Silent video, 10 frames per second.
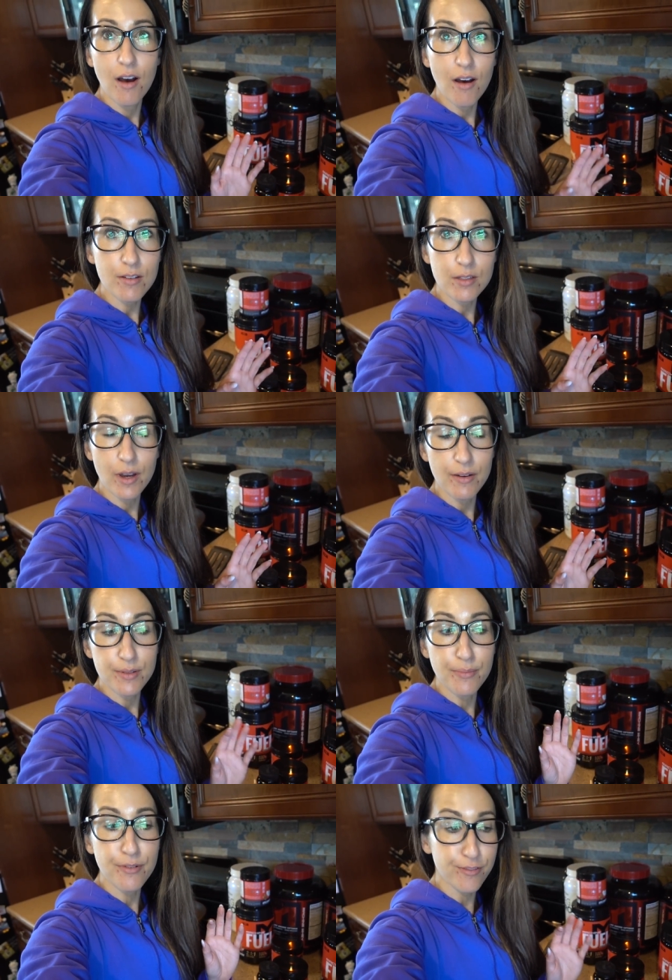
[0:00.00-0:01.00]
also have
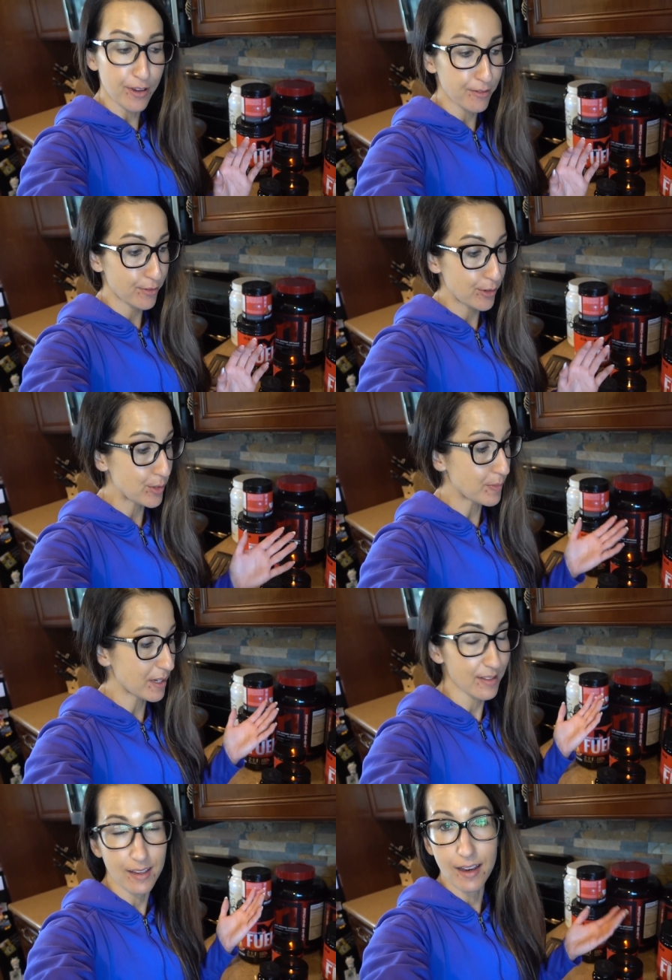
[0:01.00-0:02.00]
some fun foods
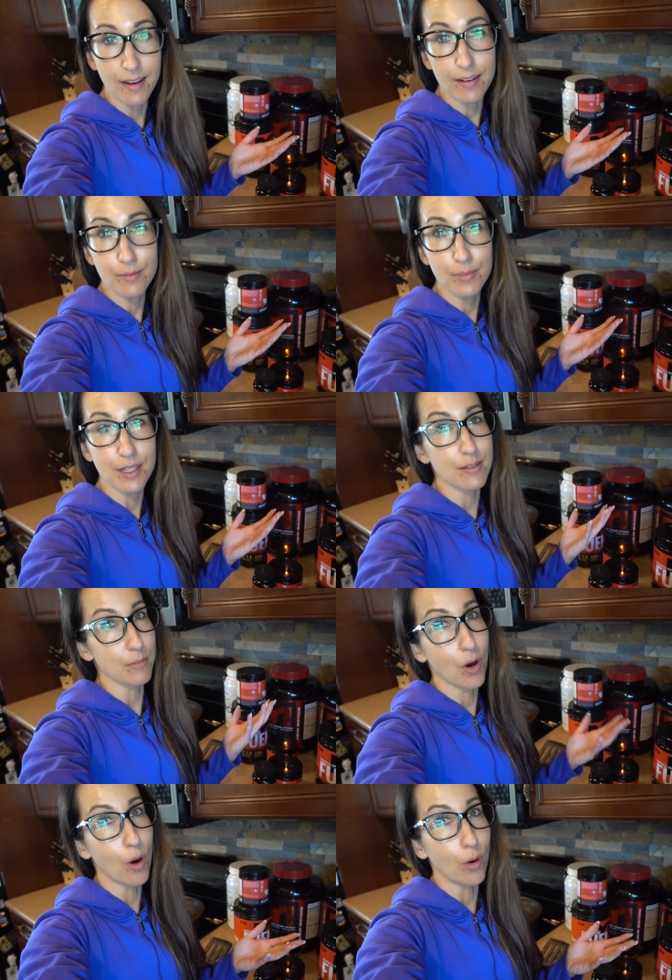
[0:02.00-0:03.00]
because I can, because
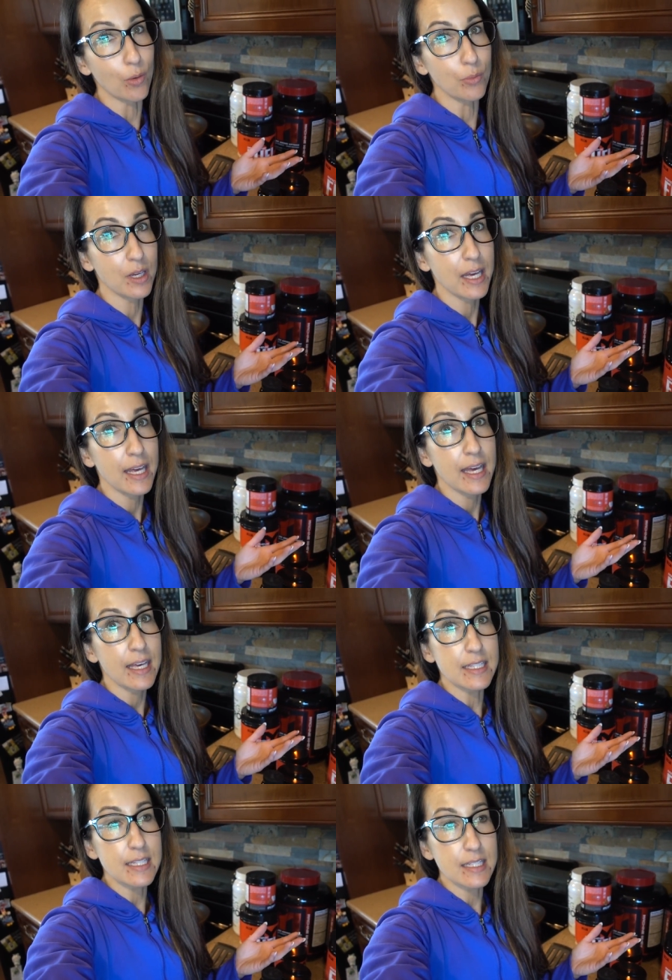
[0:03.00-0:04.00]
I'm home.
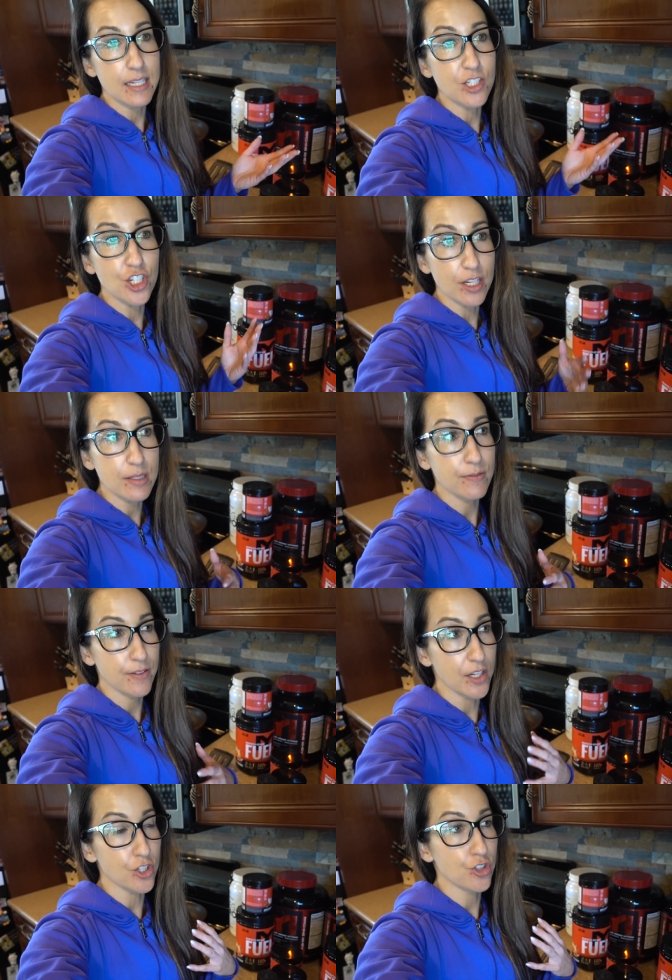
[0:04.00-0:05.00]
And since I just
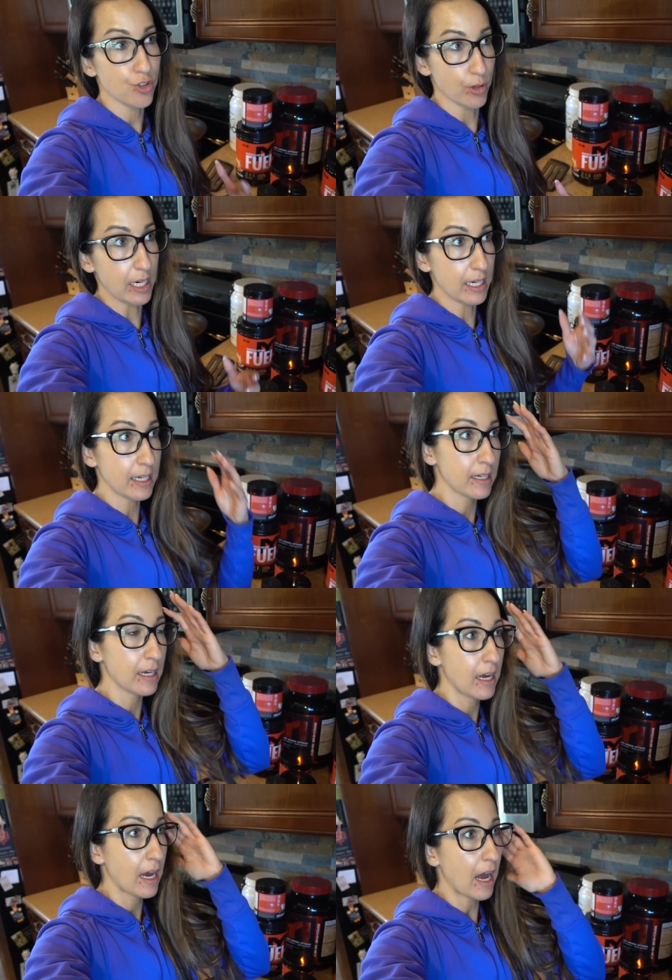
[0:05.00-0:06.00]
finished training,
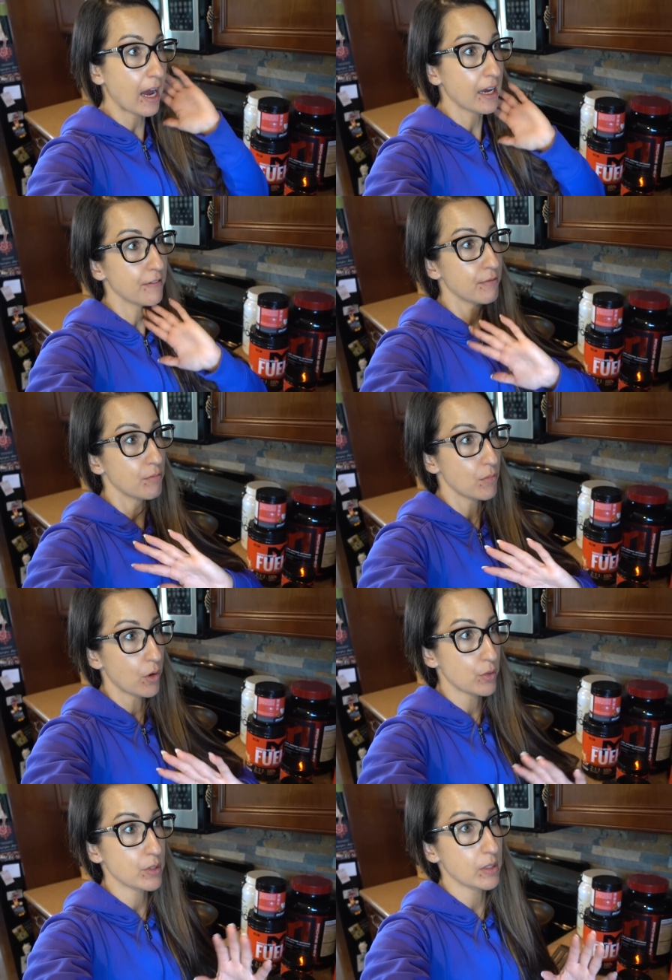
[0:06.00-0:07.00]
I've
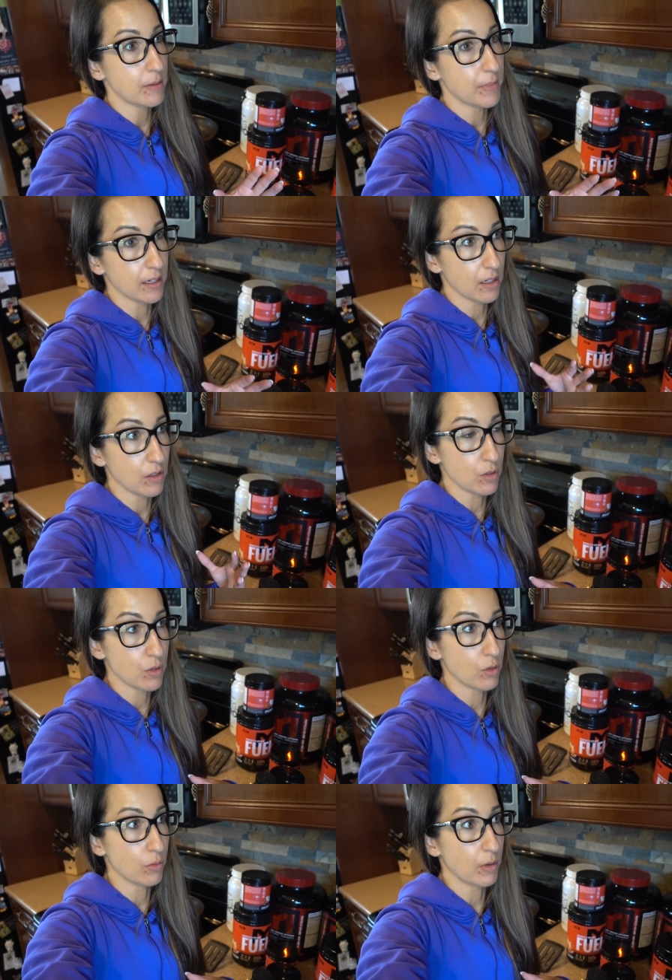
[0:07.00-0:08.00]
mostly been
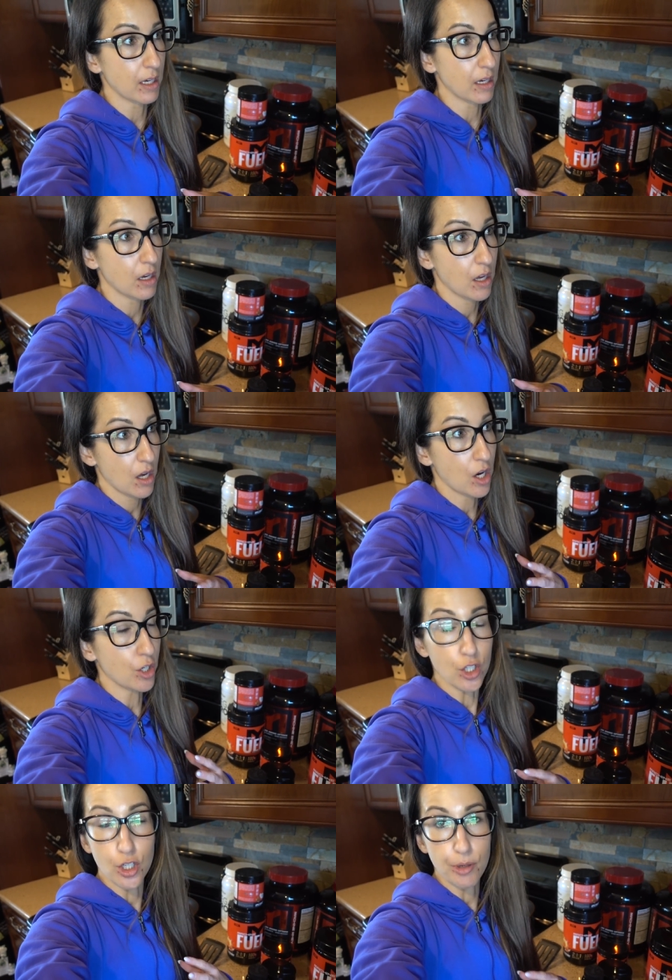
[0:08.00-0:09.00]
consuming a
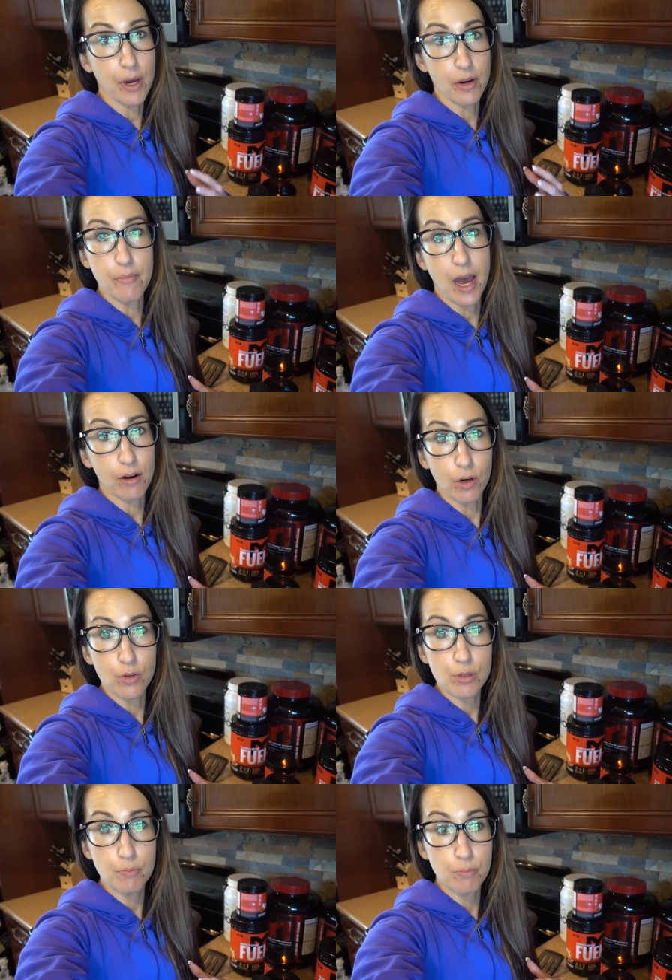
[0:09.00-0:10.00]
good amount of
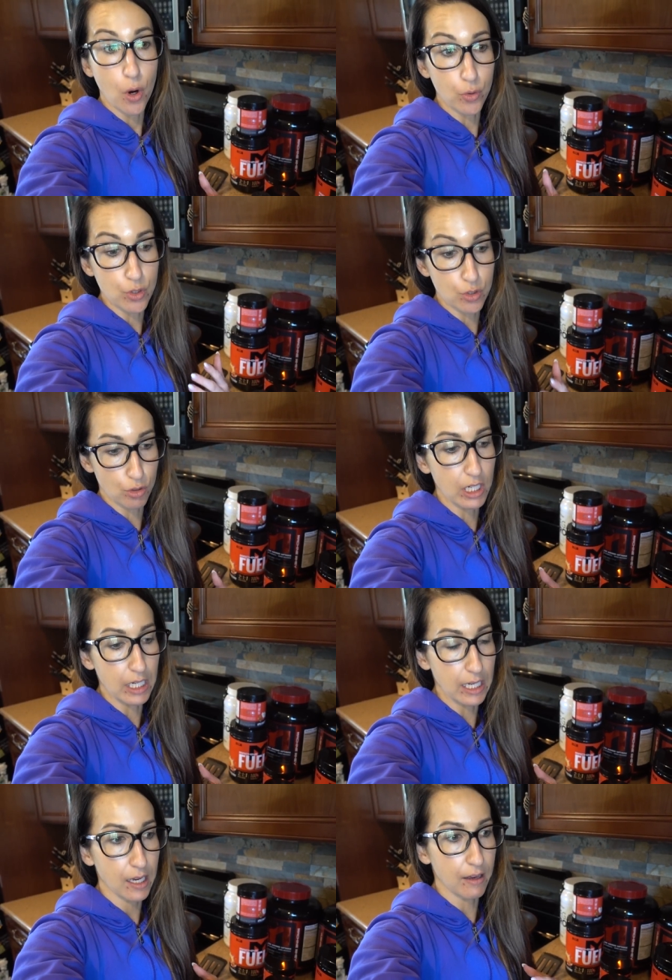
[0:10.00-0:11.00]
macros
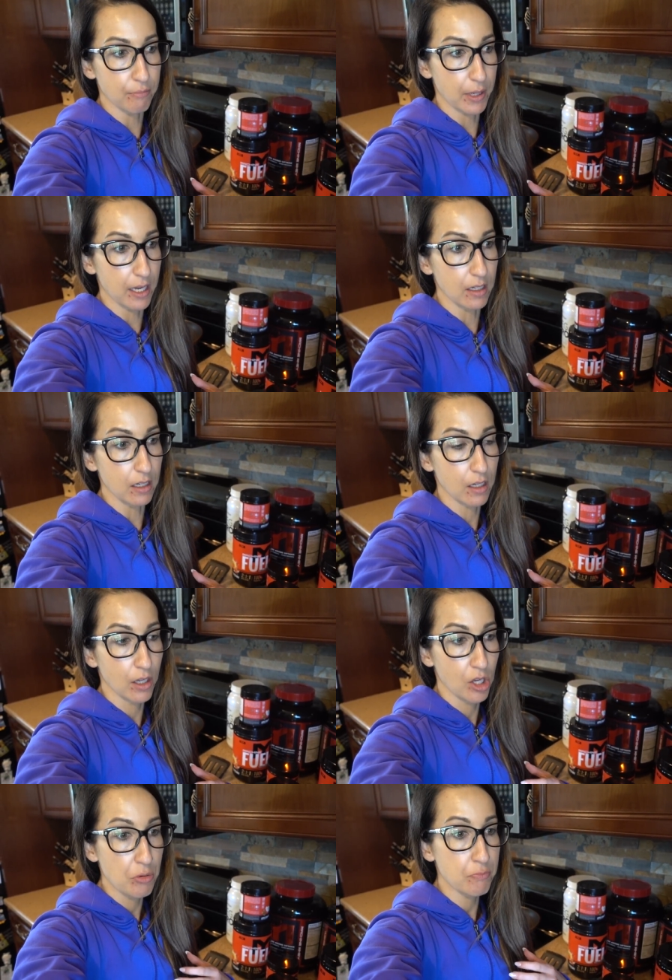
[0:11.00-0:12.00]
post-training. I've been
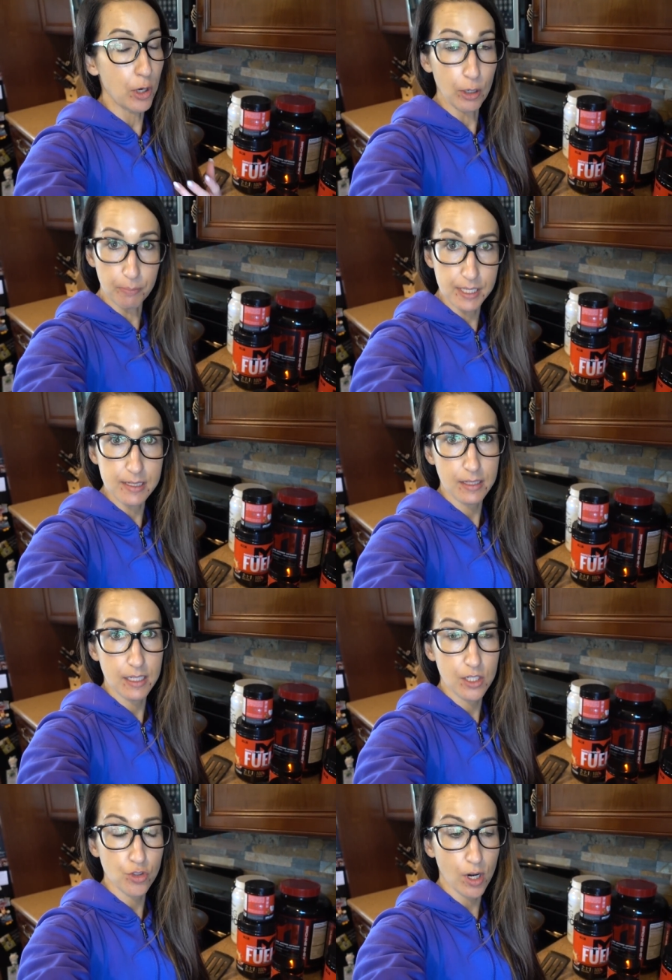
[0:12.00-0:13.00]

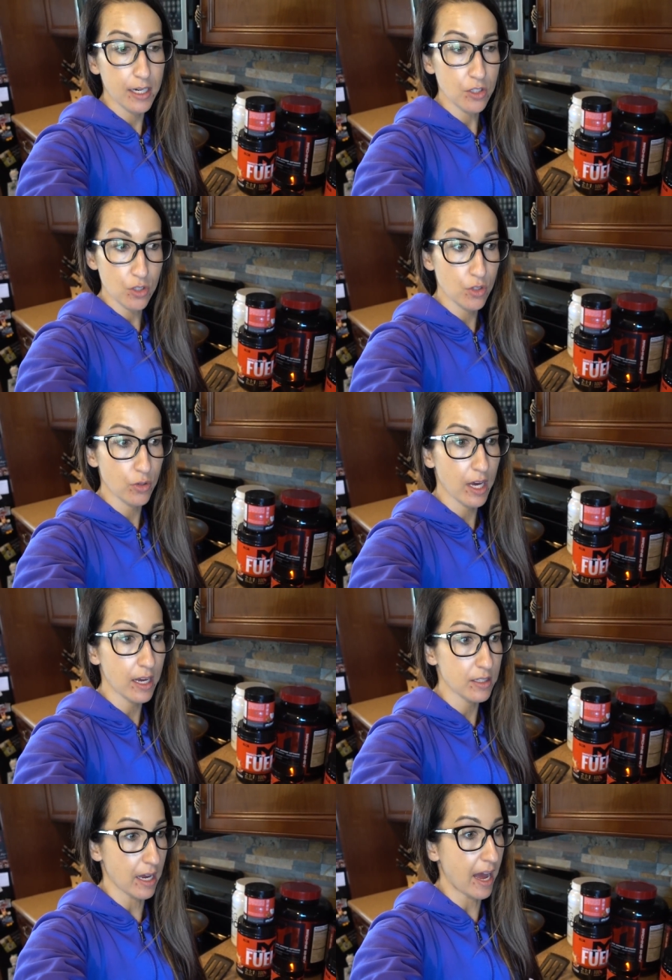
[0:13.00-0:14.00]
purposely trying to do
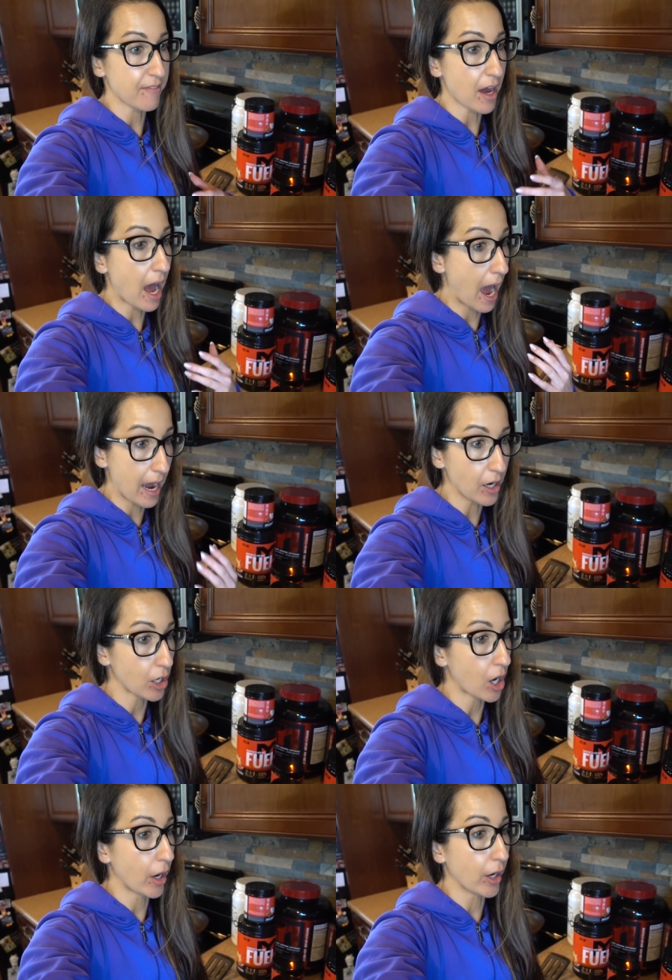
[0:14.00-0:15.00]
that to have a
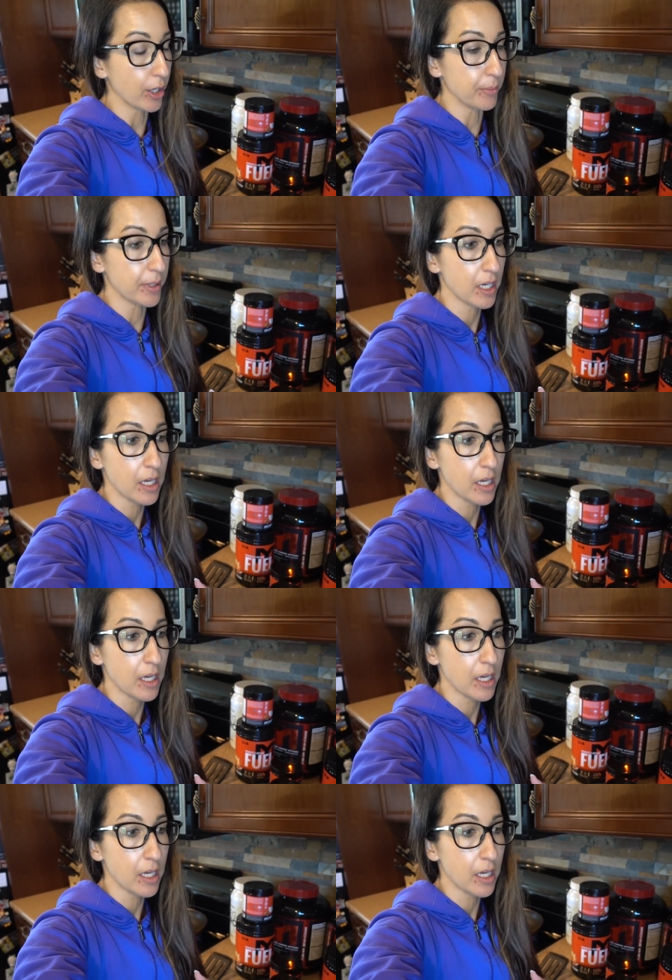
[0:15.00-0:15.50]
higher carb,